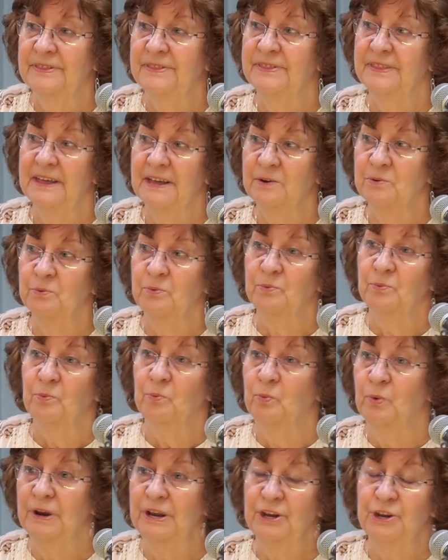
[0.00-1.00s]
than
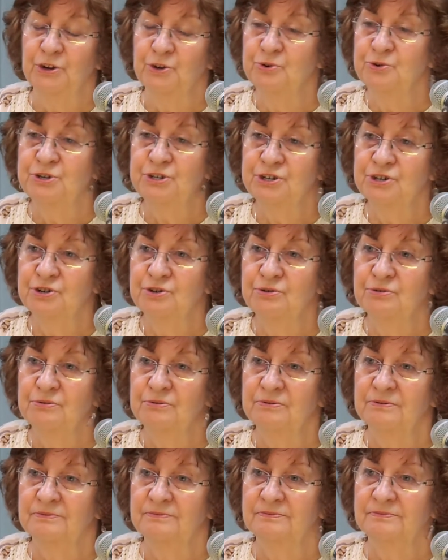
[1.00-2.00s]
we used to?
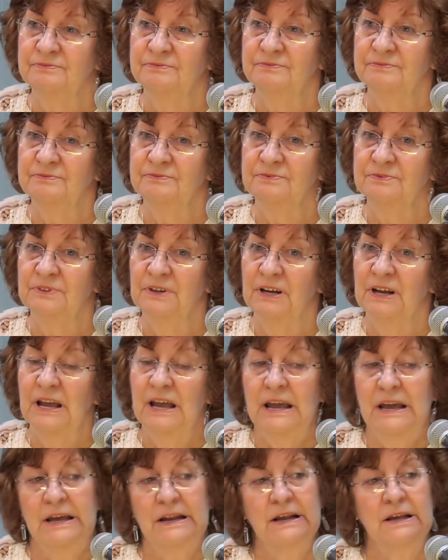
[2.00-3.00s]

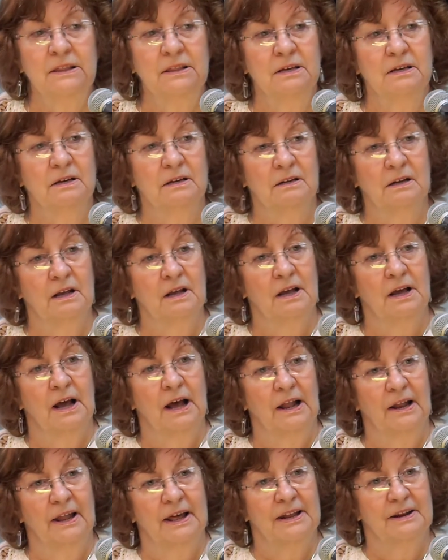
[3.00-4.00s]
And I think
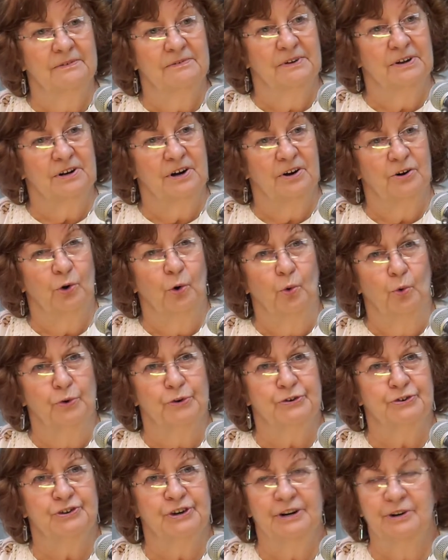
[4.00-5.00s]
a lot of our
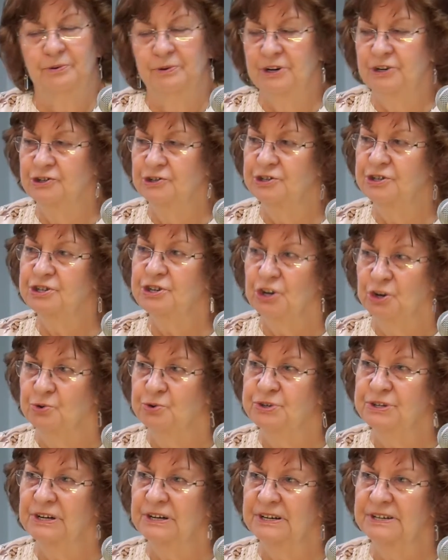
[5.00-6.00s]
older generations
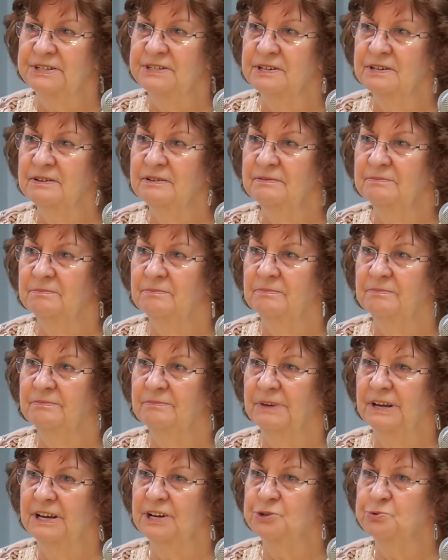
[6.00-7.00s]
used to listen
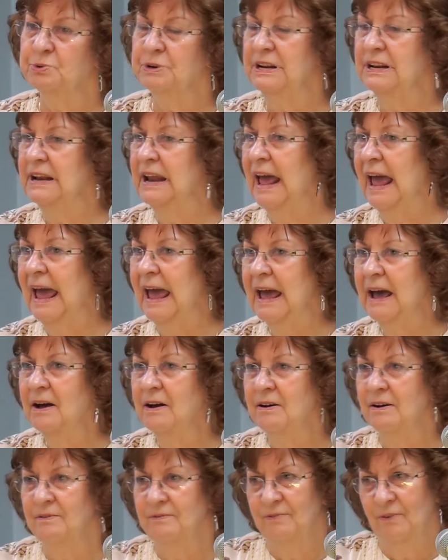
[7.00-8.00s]
because we didn't
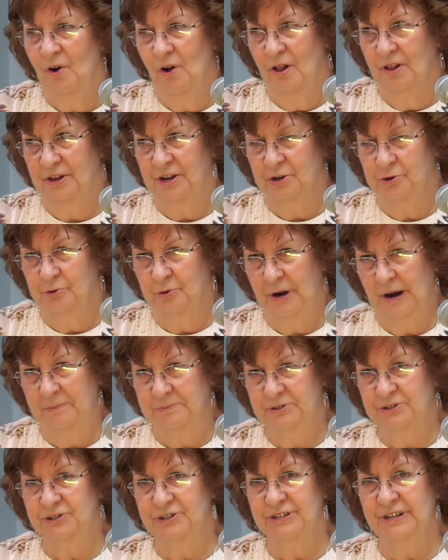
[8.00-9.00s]
have all the
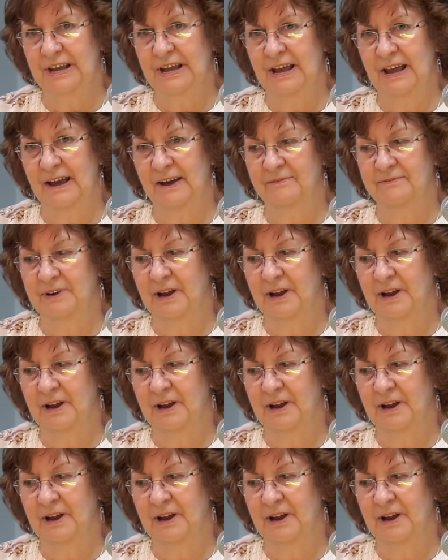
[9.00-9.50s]
contraptions they have